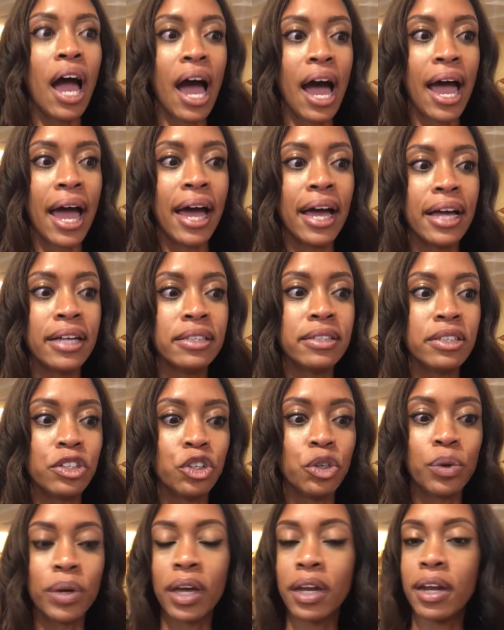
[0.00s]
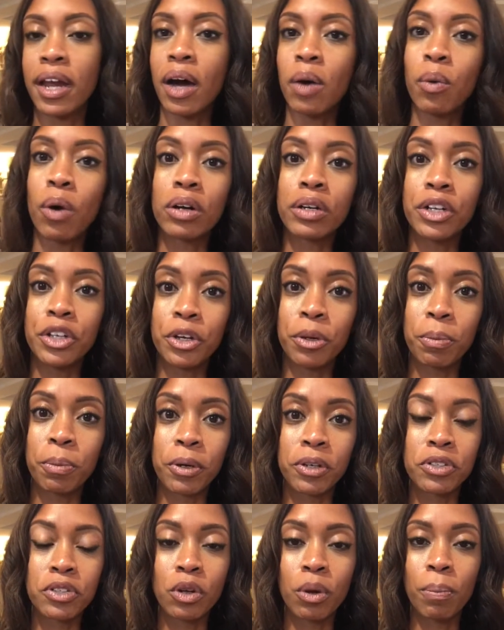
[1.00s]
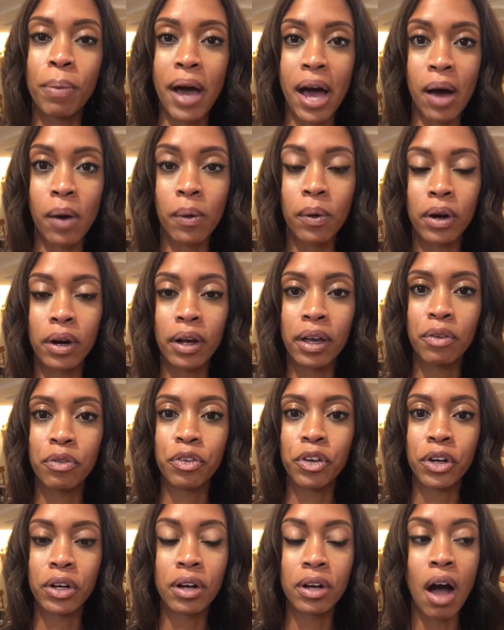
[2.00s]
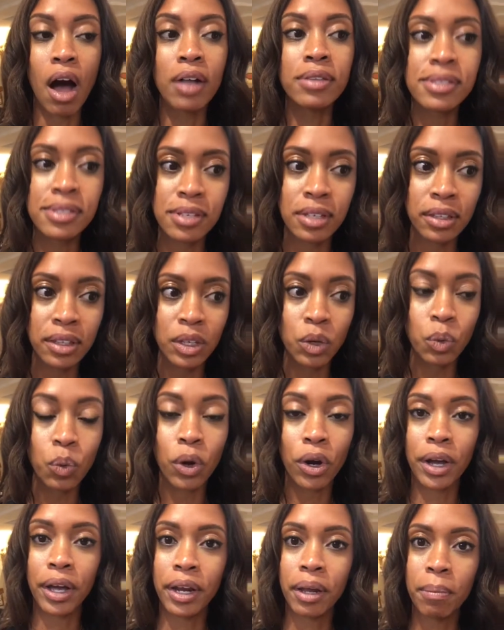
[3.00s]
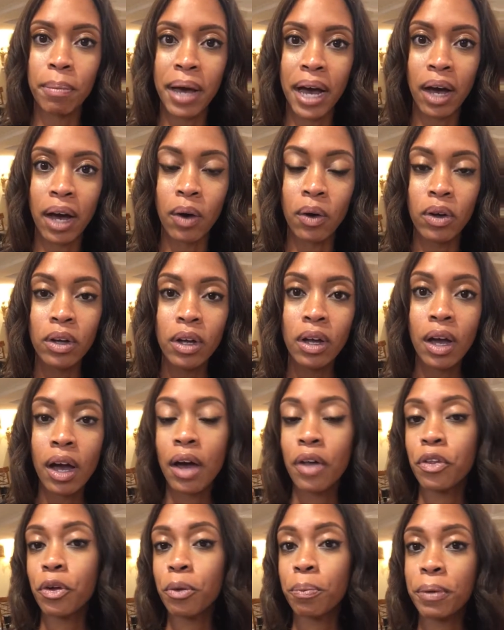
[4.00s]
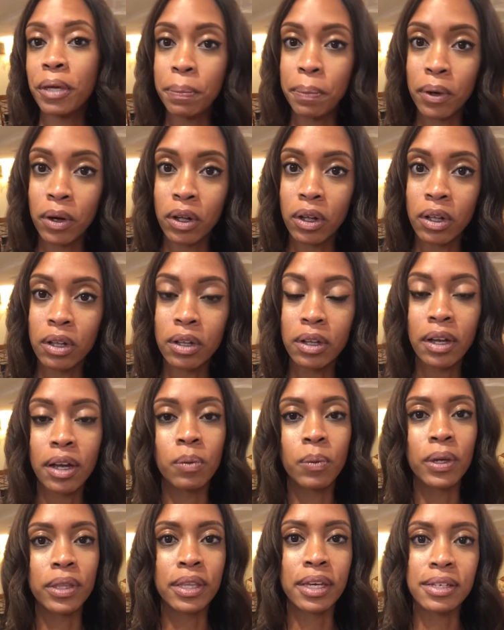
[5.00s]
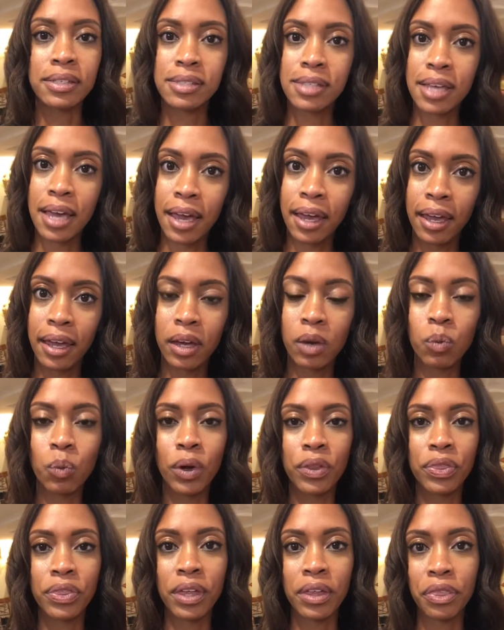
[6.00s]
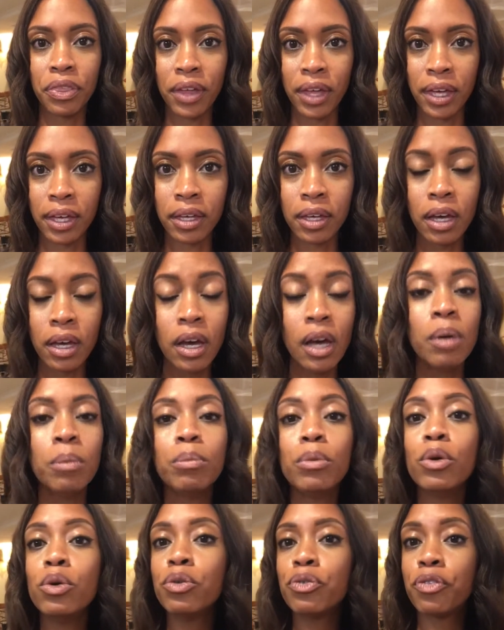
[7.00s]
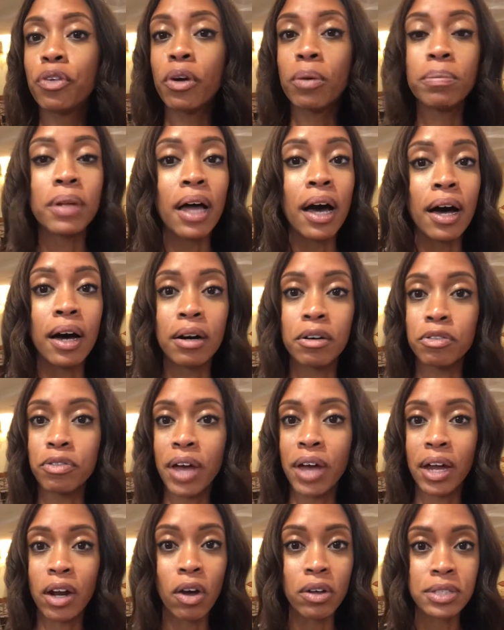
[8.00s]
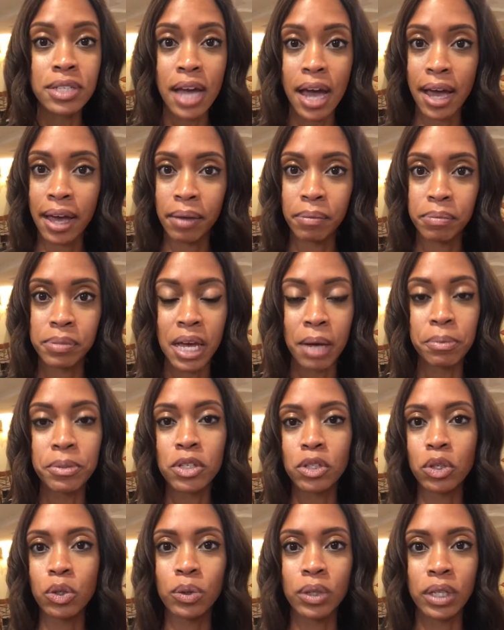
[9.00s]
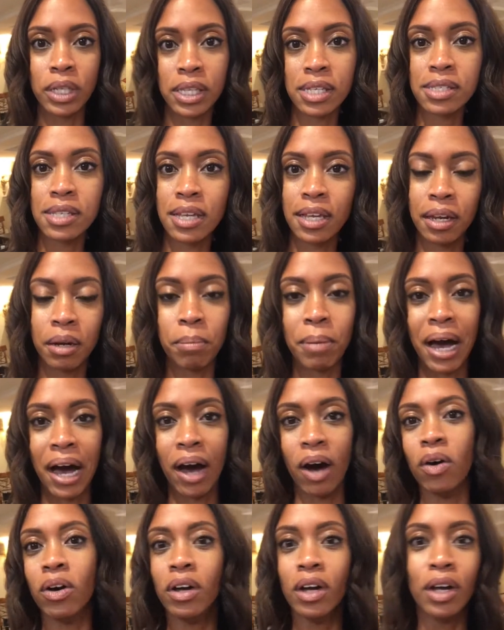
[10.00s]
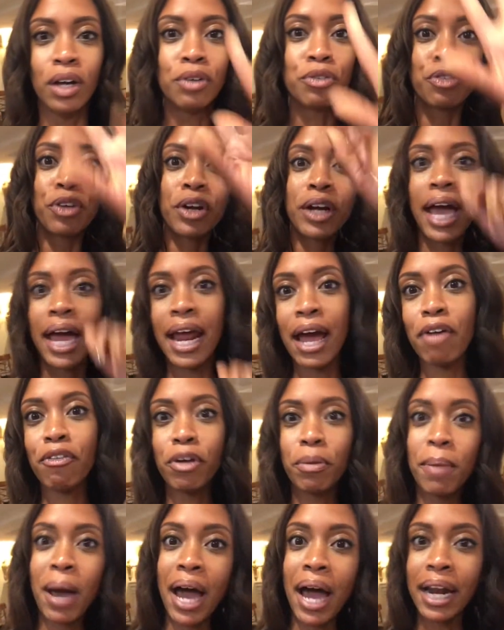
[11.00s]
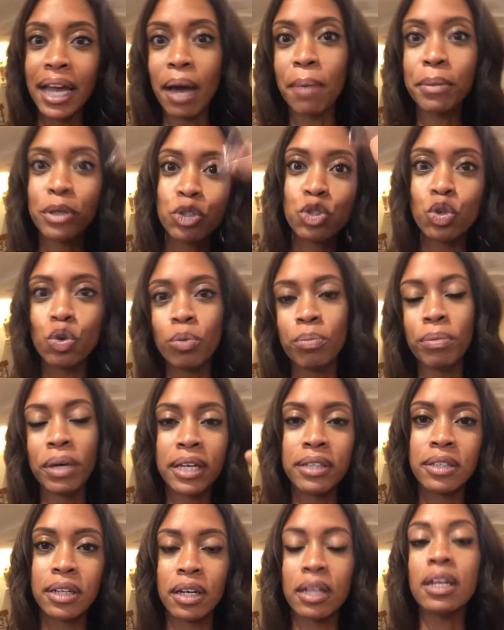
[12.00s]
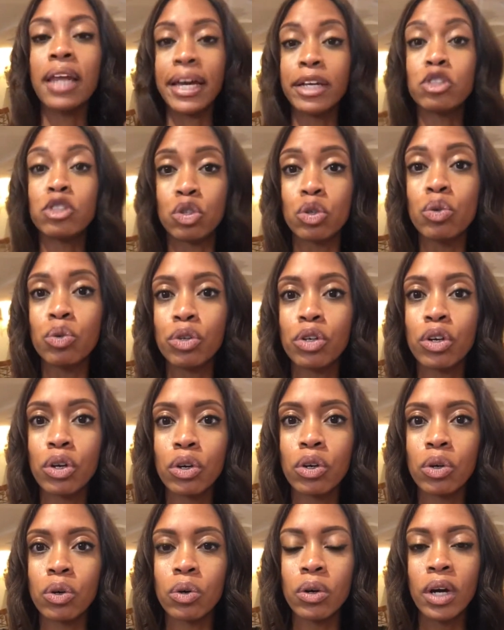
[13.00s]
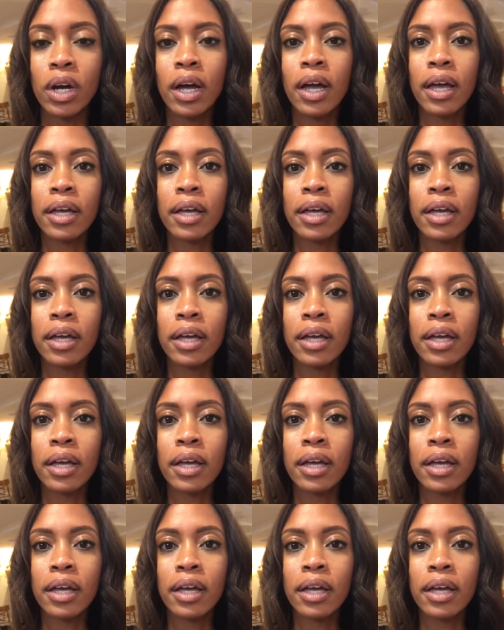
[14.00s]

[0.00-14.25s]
And you cannot walk in your personal power if you're constantly worried about other people and what they say and what they think. Move from love at all times, absolutely. This ain't about forget everybody, I'ma do me, did it, like do you.